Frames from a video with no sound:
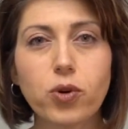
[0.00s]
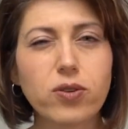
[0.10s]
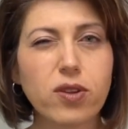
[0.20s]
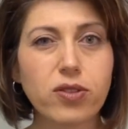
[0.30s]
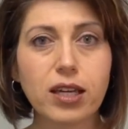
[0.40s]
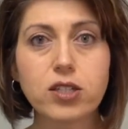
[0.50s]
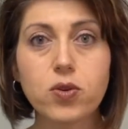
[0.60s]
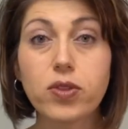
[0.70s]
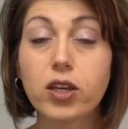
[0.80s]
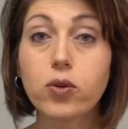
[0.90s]
What are the things
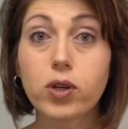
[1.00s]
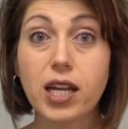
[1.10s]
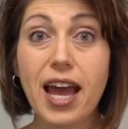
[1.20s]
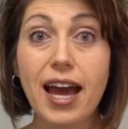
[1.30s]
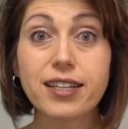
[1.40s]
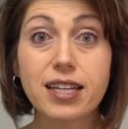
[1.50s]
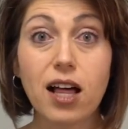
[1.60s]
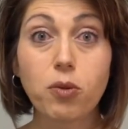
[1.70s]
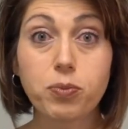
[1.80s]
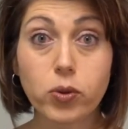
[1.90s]
you think you could add to
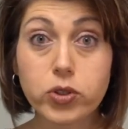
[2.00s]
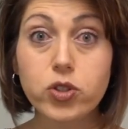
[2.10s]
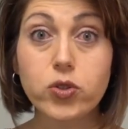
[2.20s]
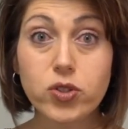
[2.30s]
help bolster